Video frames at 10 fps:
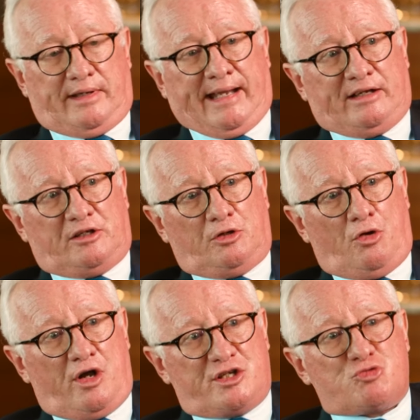and
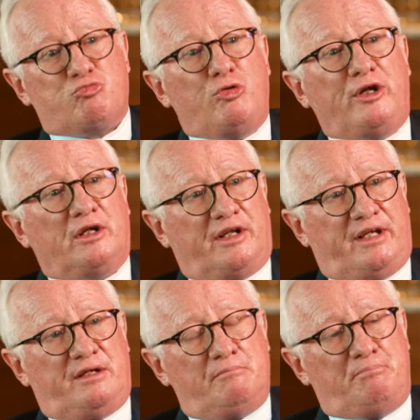clients
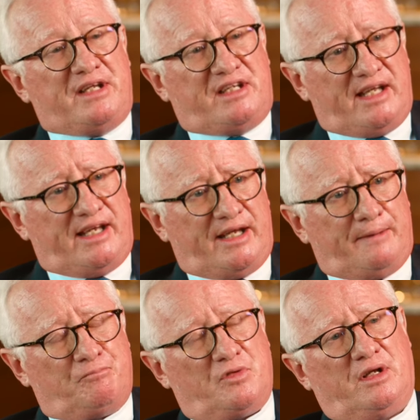really beginning